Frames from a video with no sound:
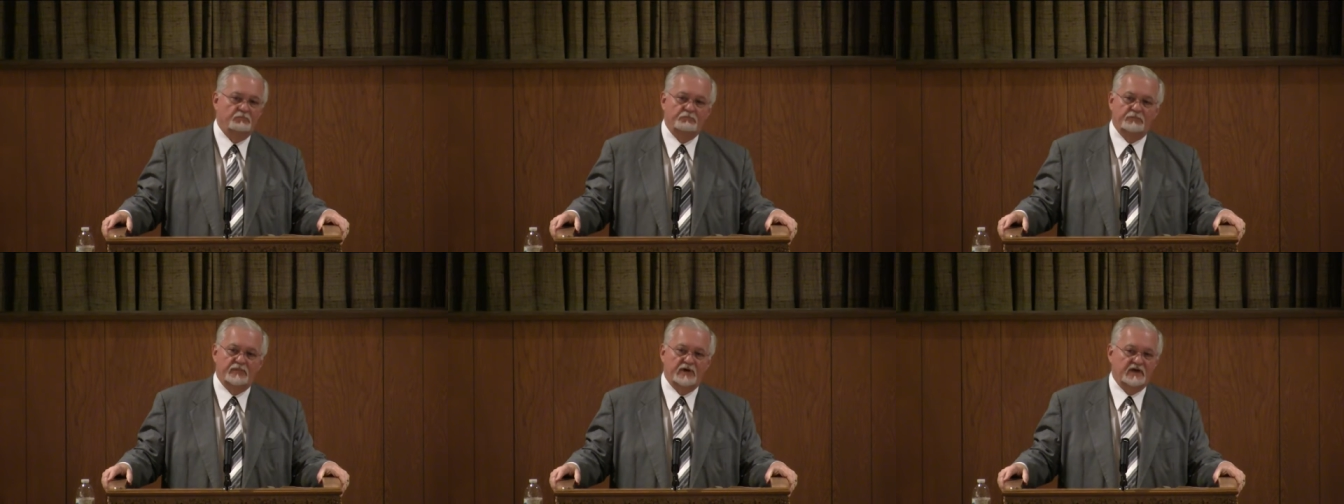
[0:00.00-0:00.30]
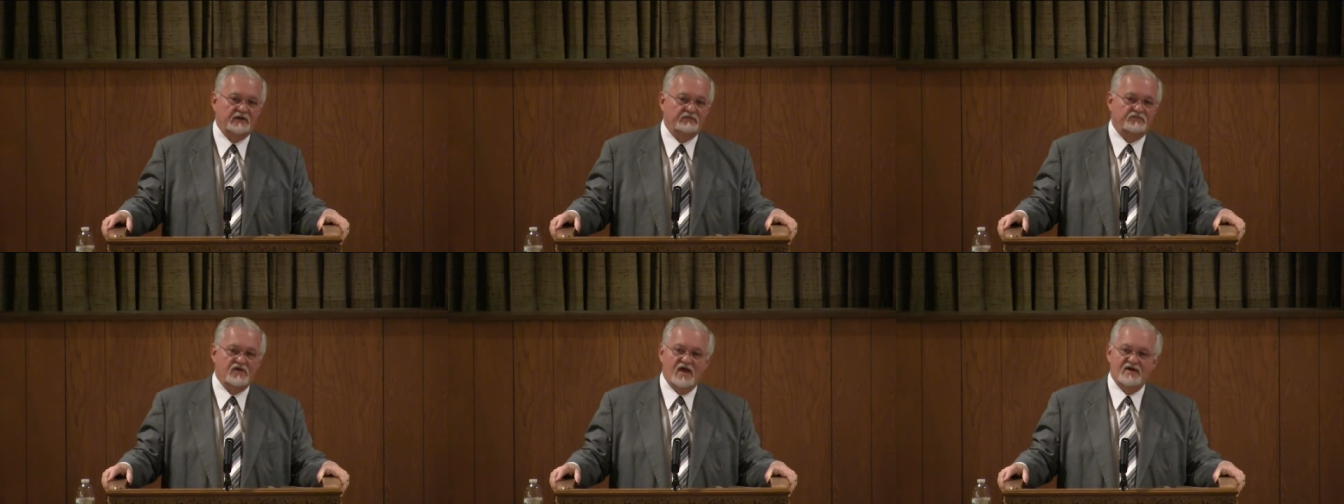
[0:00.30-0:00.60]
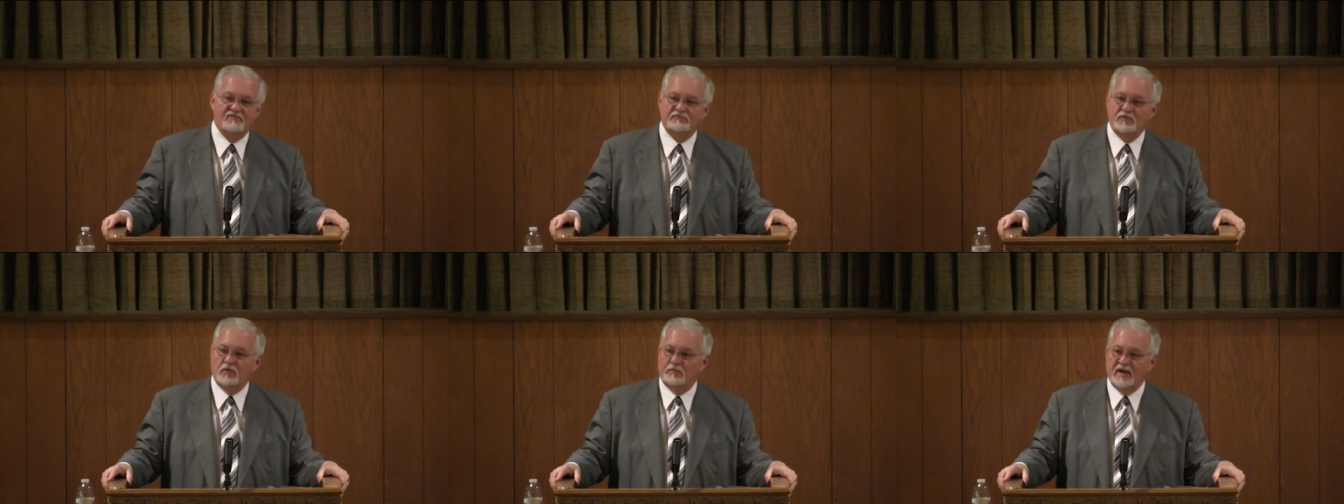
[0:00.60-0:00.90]
But if you
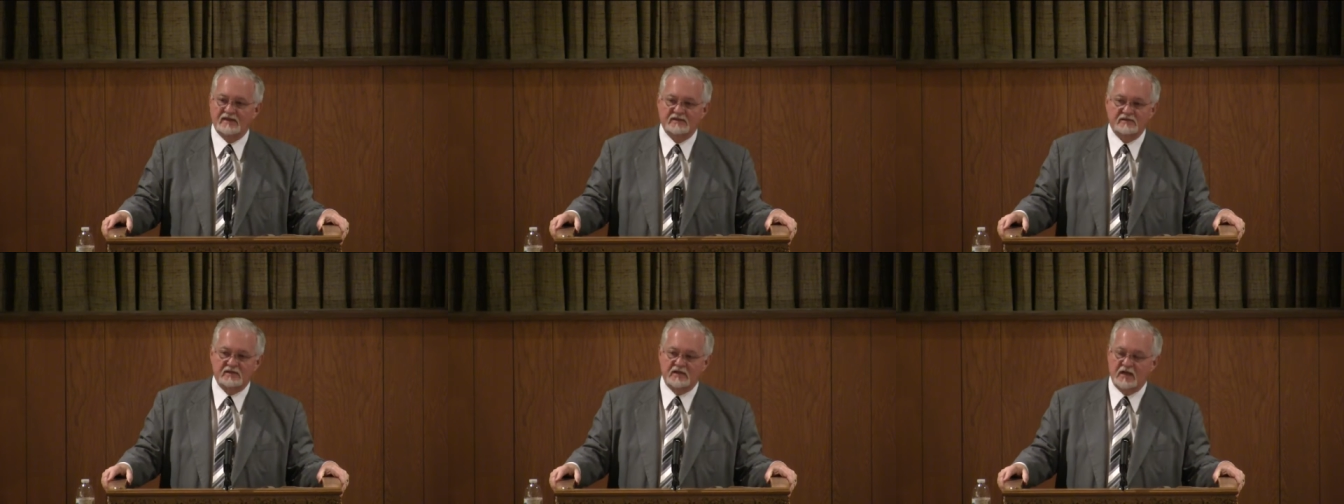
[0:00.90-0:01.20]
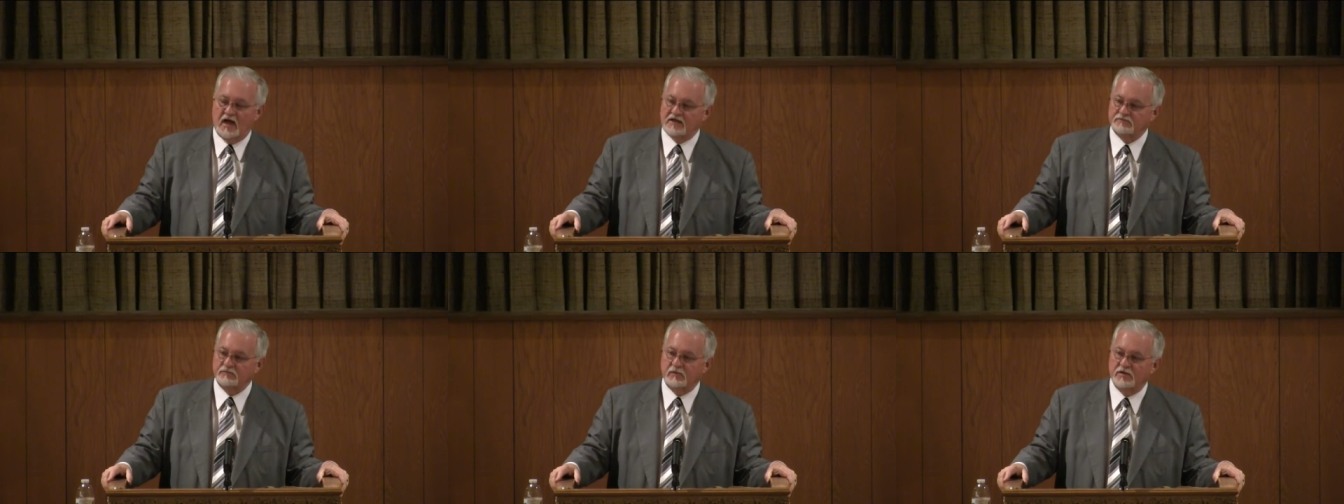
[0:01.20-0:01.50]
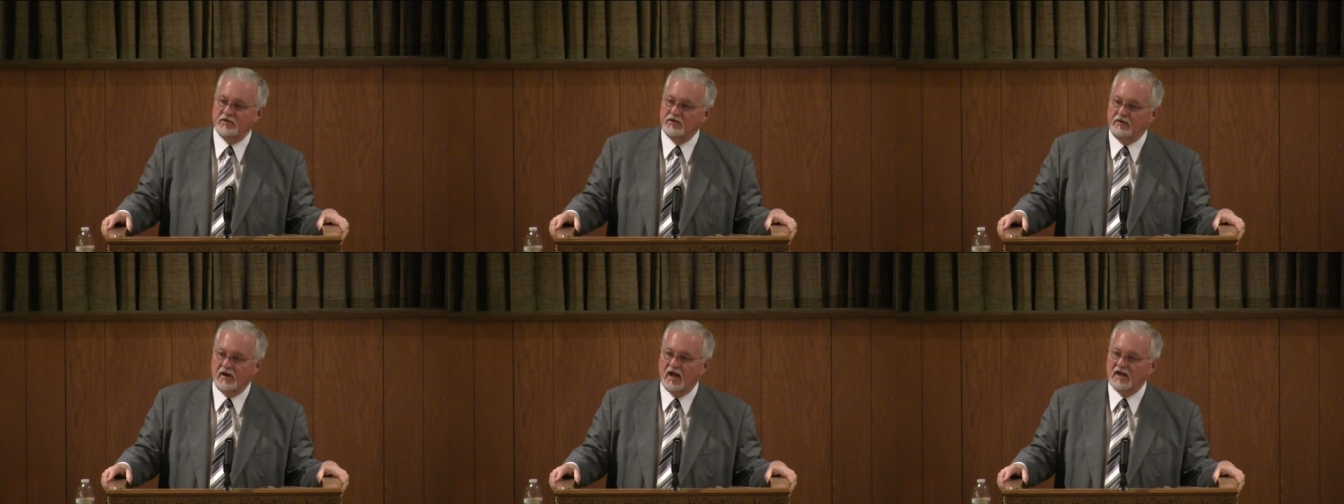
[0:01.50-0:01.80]
haven't obeyed the gospel,
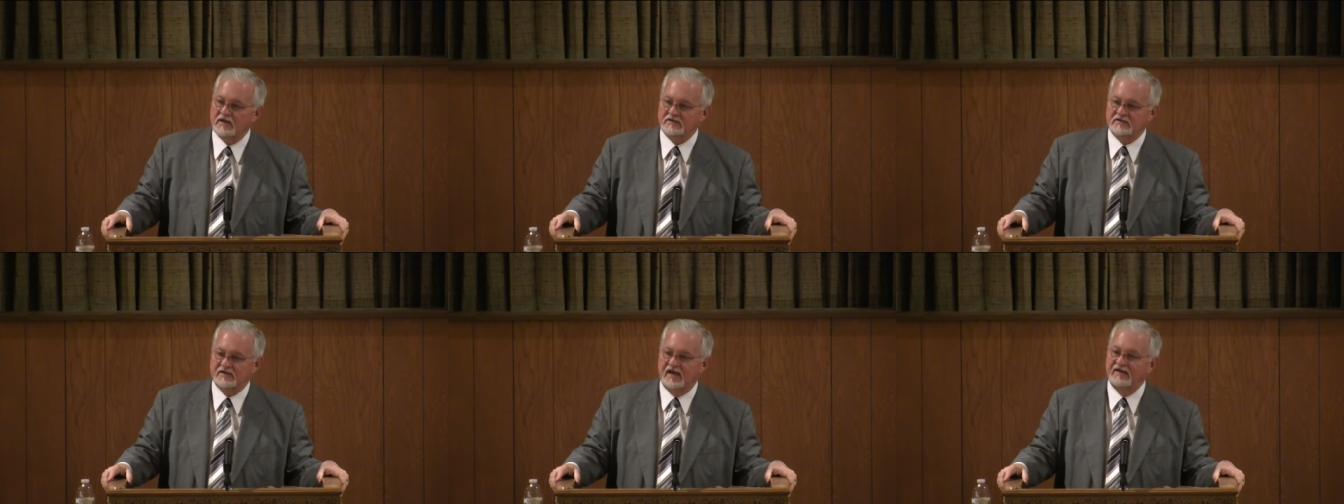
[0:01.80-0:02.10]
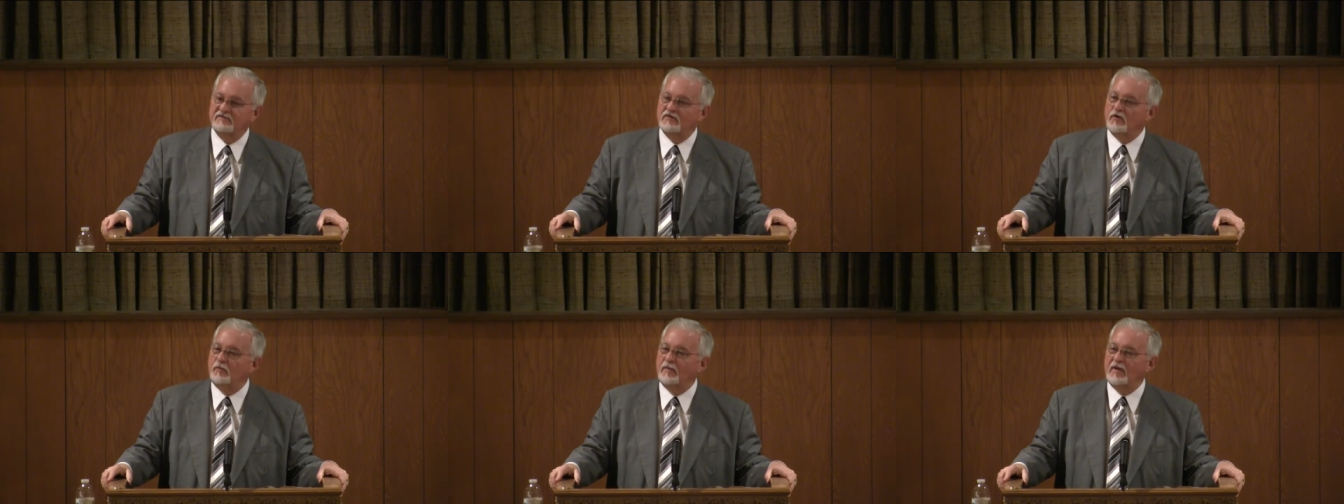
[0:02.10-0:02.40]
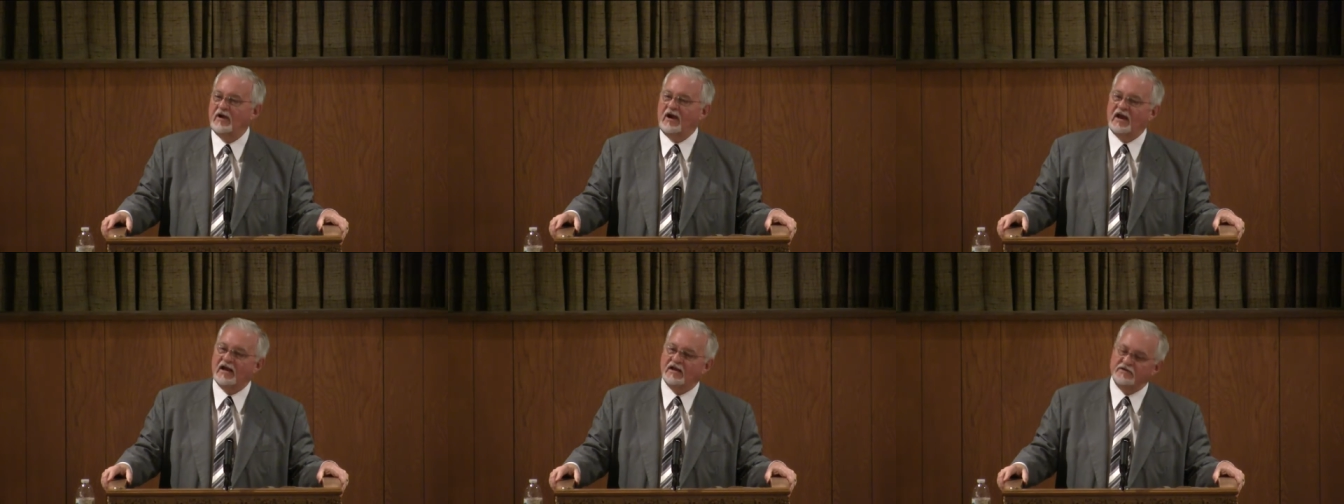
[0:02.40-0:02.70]
you're not saved no
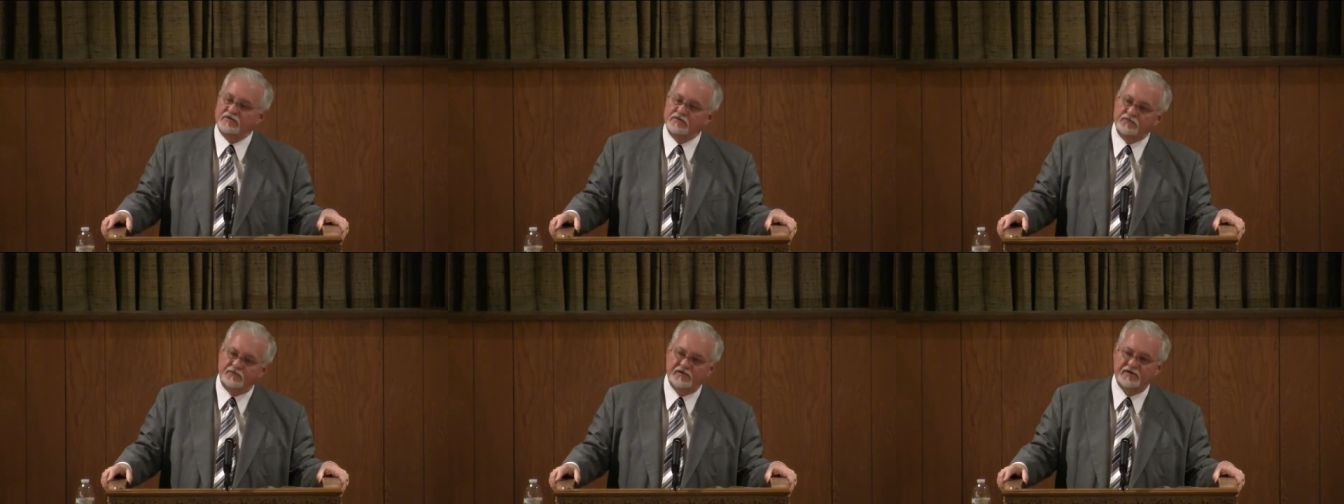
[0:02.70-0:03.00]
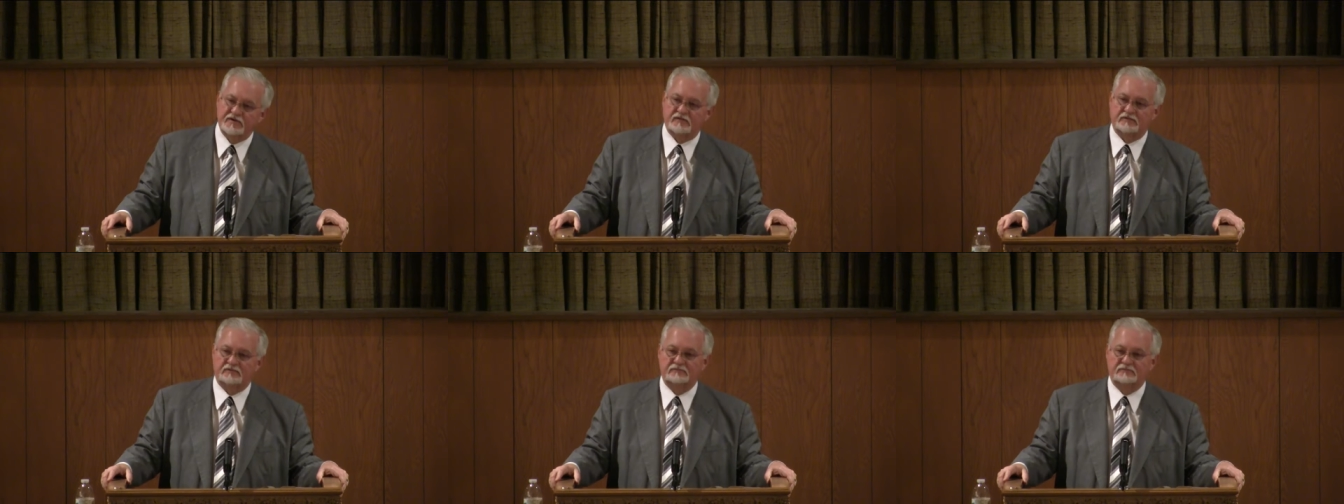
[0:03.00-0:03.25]
matter how you feel.